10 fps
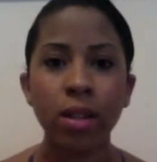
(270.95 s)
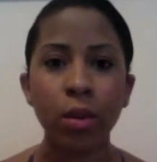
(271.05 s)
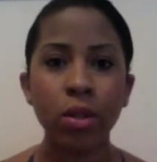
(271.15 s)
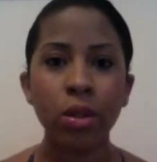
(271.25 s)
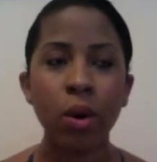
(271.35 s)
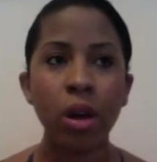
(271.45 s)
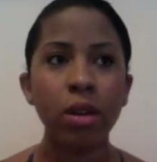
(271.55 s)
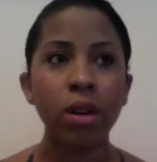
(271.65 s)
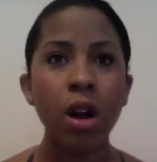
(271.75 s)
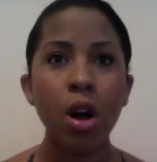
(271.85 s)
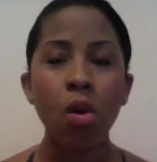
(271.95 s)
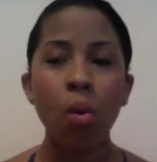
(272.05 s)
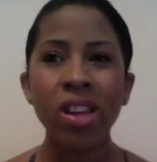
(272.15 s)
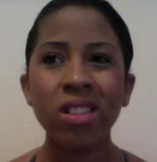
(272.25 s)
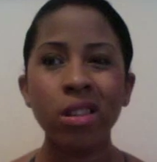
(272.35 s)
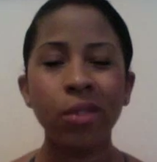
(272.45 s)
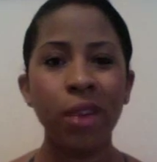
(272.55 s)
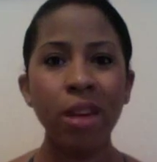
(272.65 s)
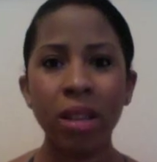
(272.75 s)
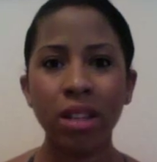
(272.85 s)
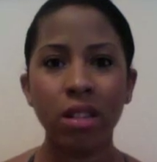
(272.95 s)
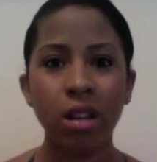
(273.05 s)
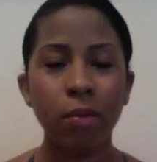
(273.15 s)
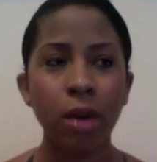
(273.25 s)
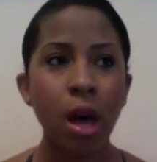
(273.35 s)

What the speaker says: There was no other way to defend myself.